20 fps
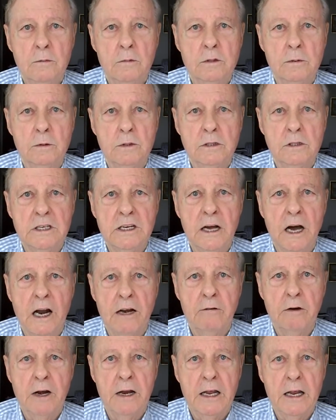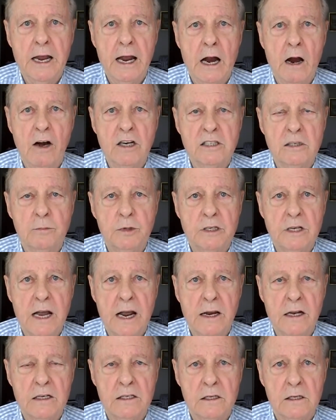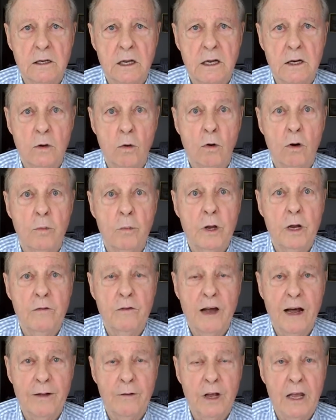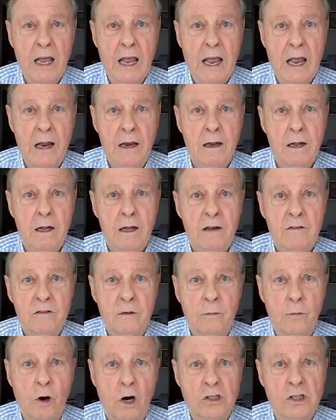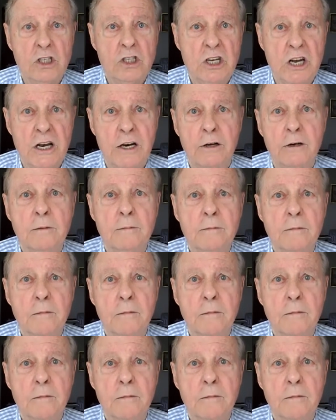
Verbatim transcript: which was dehydrated carrots and potatoes and, and corned beef out of the can from Argentina.